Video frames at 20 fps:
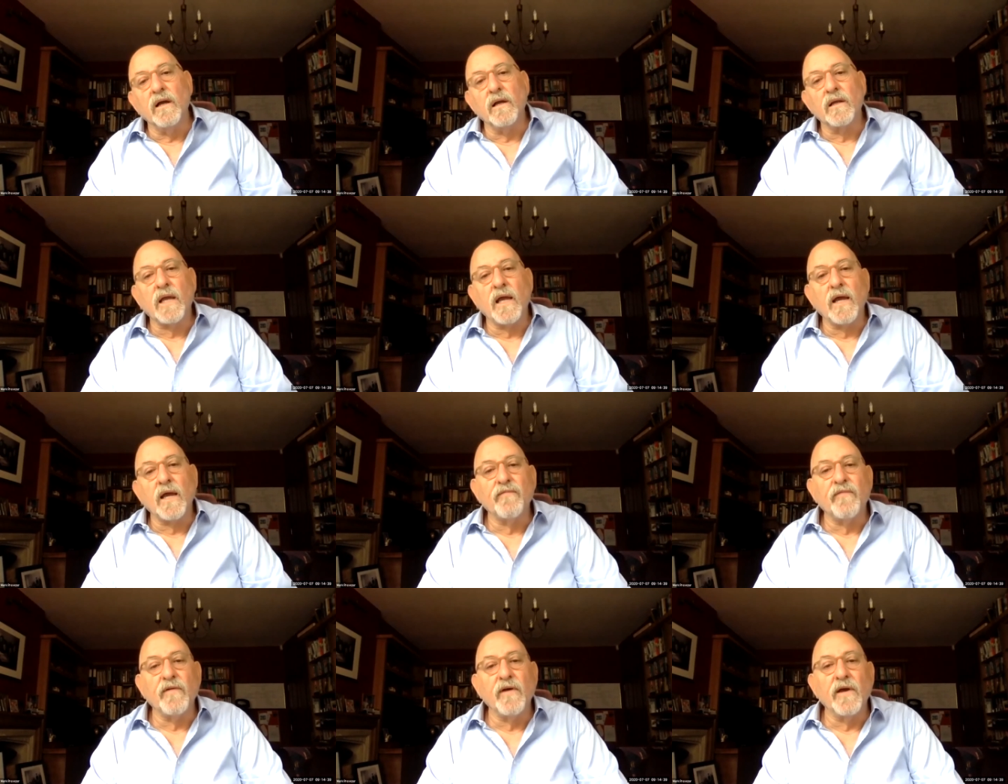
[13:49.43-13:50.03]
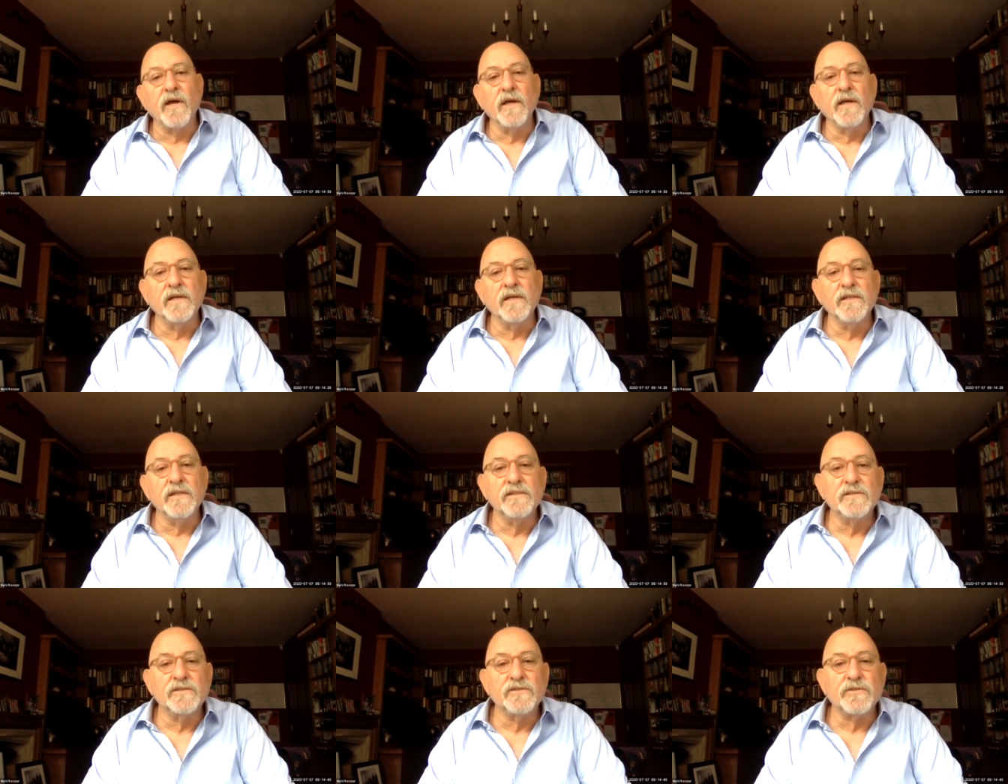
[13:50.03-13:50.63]

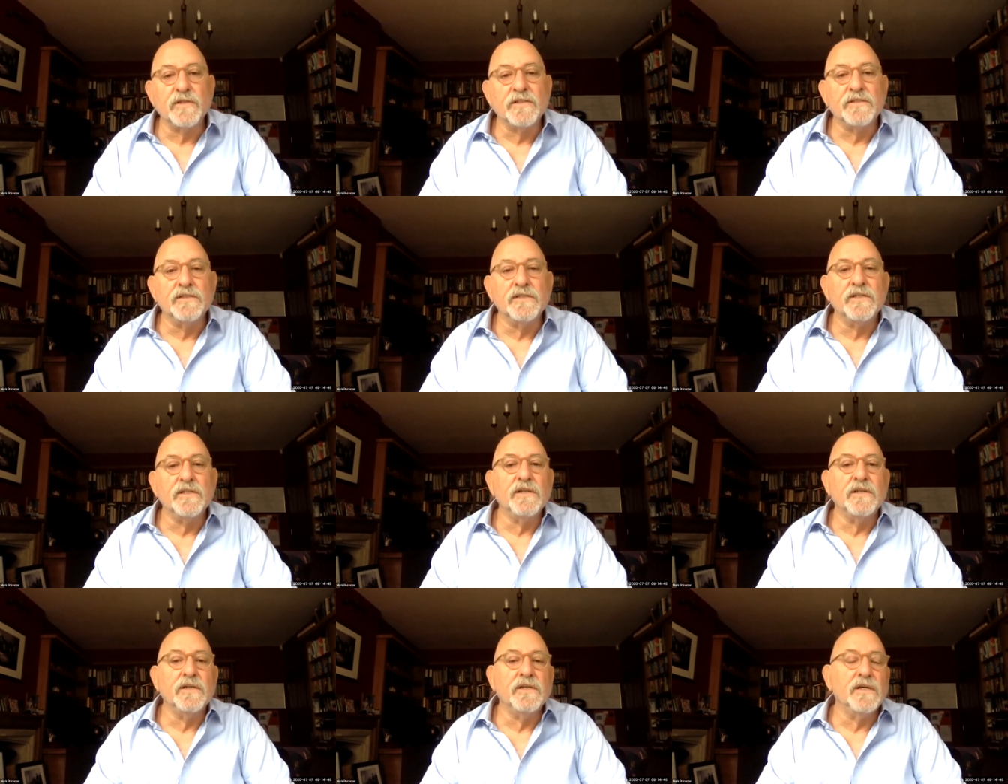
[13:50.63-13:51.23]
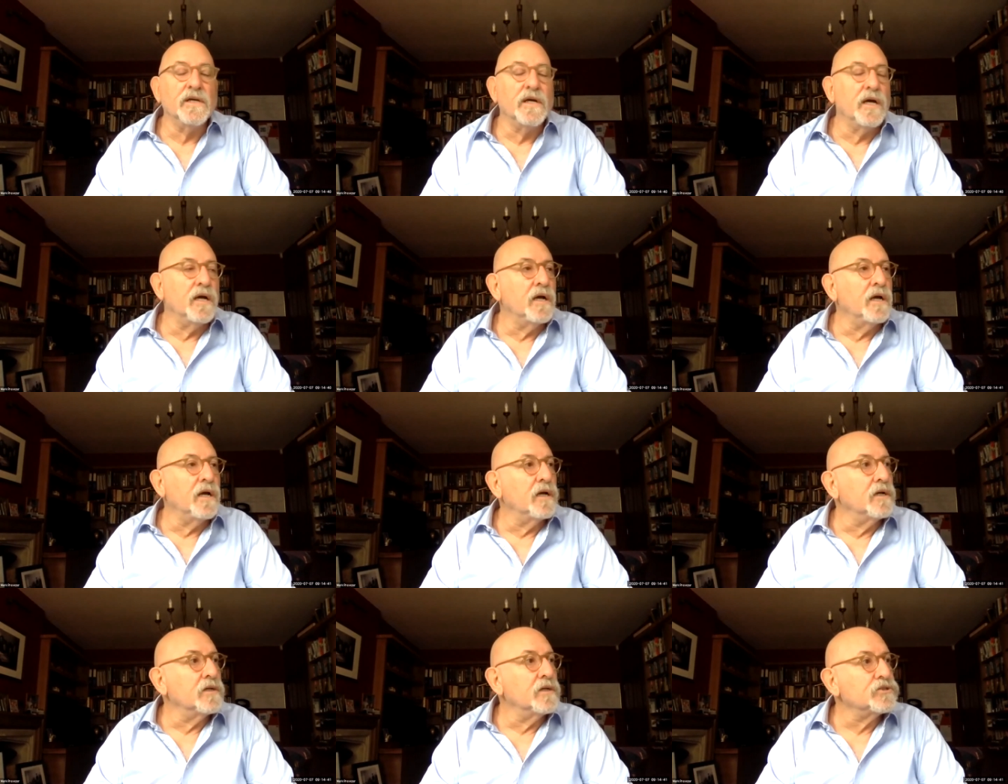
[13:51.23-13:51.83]
cafes, trendy
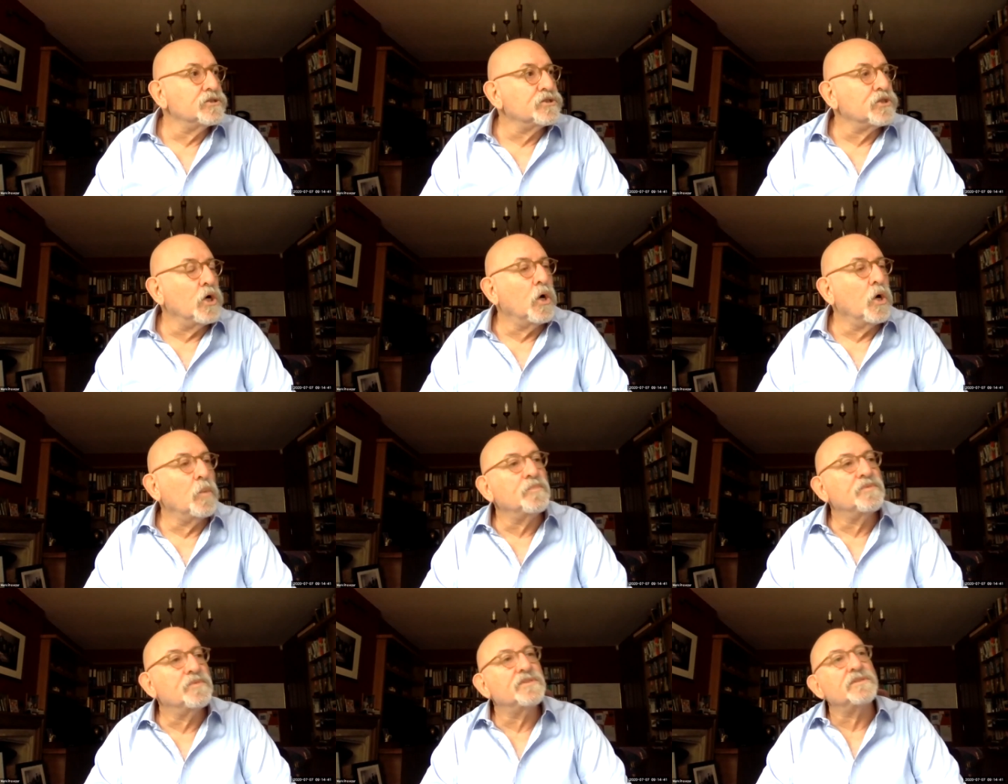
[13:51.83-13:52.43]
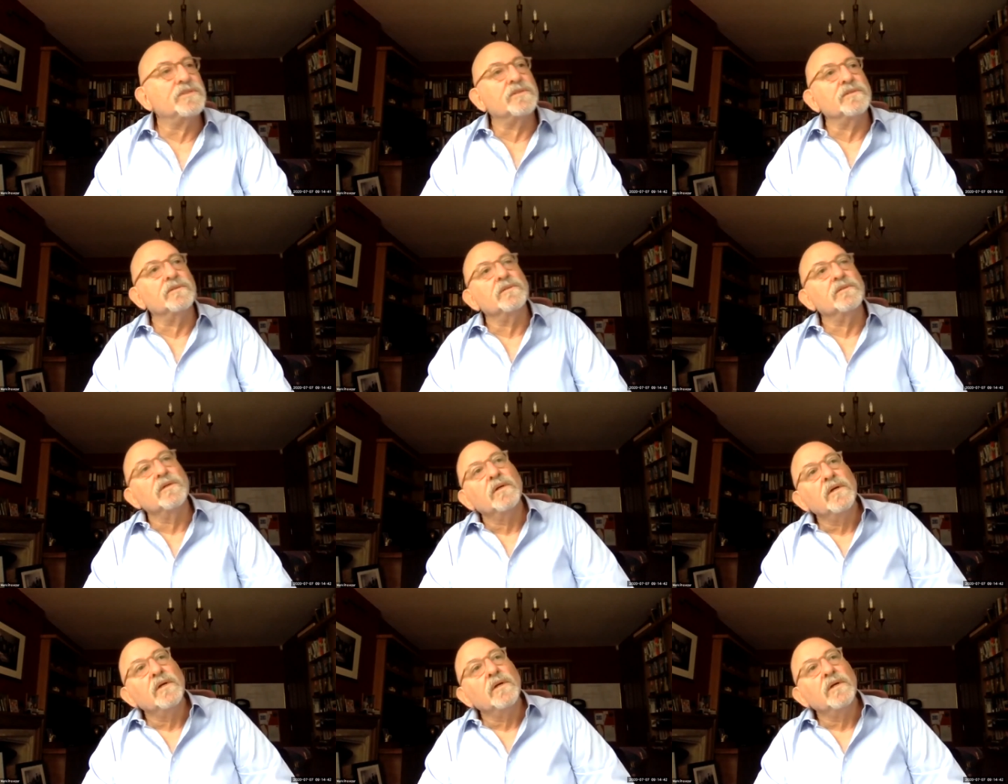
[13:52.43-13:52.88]
shops and